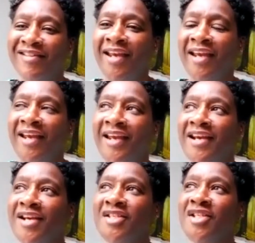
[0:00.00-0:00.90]
thing.
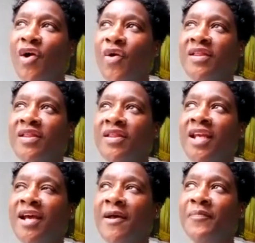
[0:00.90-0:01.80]
So I
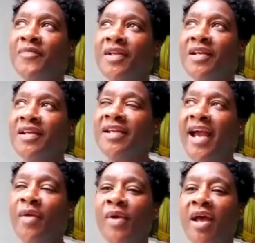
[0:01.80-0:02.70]
think
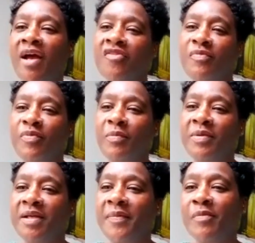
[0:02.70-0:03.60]
we're kind of
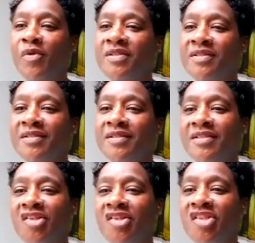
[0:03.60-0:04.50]
probably a bit more
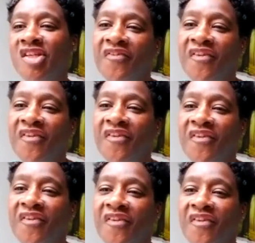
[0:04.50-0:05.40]
touchy
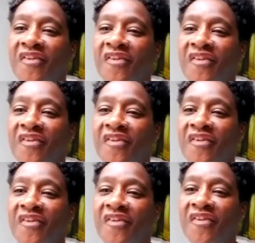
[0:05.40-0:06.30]
feely, I would
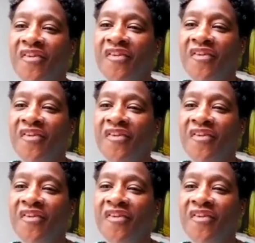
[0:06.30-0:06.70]
say, and